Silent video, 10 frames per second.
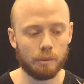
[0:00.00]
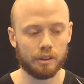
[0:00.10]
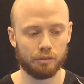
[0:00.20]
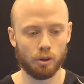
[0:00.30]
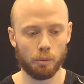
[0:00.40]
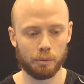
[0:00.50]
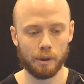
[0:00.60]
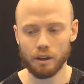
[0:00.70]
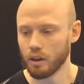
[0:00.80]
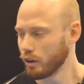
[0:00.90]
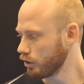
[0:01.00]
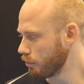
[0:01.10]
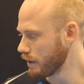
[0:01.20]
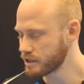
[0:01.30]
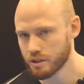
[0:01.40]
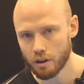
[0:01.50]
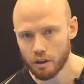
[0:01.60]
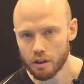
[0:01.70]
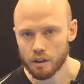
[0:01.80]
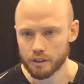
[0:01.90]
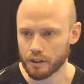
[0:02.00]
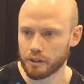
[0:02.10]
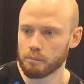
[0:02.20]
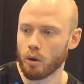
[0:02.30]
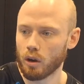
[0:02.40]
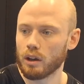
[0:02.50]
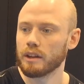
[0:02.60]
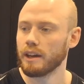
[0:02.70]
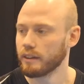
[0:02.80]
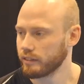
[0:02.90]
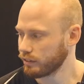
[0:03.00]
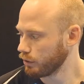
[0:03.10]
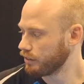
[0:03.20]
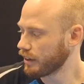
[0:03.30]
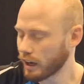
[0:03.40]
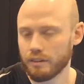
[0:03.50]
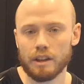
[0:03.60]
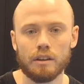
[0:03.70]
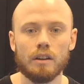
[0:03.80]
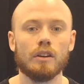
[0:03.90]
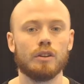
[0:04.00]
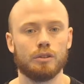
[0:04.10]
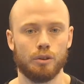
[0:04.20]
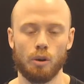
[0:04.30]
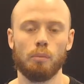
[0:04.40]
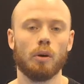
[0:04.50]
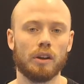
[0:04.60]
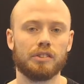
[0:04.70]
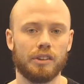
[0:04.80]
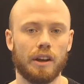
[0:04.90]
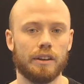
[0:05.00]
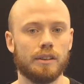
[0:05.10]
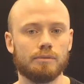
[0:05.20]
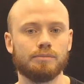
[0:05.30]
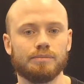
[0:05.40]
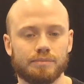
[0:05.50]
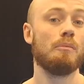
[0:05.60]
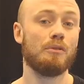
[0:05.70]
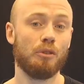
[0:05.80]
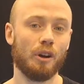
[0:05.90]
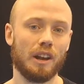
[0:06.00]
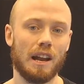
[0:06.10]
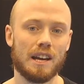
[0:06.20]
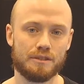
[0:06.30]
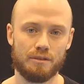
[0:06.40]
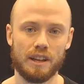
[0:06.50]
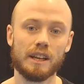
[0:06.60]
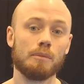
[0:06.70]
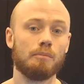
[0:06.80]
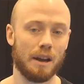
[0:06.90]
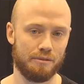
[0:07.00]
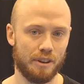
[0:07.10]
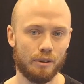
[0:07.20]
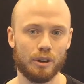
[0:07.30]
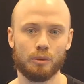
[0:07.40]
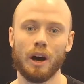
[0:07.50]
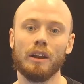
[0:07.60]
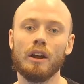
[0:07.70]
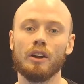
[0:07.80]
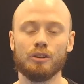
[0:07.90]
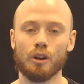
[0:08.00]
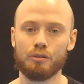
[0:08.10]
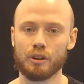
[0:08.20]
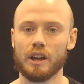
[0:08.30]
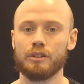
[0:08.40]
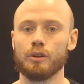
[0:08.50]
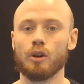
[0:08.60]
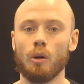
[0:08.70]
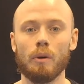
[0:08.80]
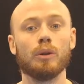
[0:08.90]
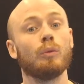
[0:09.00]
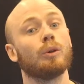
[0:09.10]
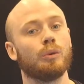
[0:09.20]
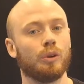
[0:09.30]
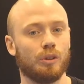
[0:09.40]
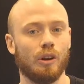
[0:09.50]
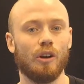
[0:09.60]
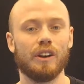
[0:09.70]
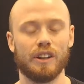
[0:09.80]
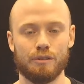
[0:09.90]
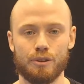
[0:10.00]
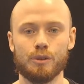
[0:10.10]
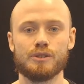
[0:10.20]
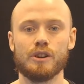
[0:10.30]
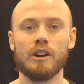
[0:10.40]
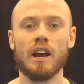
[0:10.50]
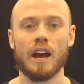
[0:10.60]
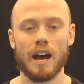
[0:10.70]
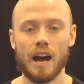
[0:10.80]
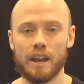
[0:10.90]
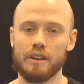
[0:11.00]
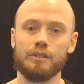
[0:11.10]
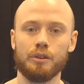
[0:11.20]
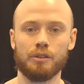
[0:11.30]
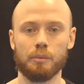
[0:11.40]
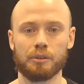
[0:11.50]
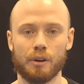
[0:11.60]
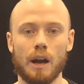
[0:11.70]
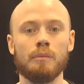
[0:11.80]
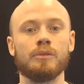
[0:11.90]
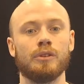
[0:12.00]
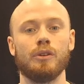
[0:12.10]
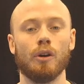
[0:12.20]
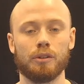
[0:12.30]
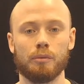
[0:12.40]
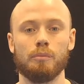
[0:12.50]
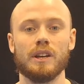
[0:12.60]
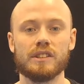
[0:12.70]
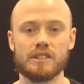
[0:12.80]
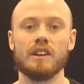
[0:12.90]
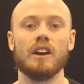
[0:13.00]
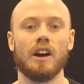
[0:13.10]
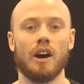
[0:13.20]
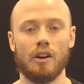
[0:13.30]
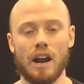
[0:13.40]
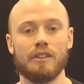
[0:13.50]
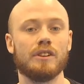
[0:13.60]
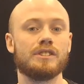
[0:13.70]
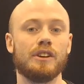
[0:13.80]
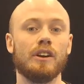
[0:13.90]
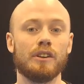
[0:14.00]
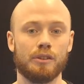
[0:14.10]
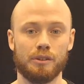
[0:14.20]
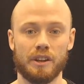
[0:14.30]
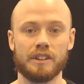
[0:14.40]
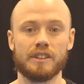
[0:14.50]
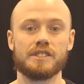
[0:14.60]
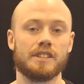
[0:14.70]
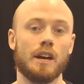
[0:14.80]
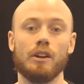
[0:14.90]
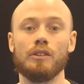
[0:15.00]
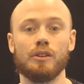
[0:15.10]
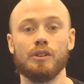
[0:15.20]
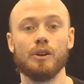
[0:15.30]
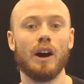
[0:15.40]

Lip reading: bit of topspin to make sure that the ball gets to dive in to your opponent's side. Before the last flick, my favorite one, don't forget to comment what you want to learn in the future and to subscribe to not miss our adventure to take this channel to new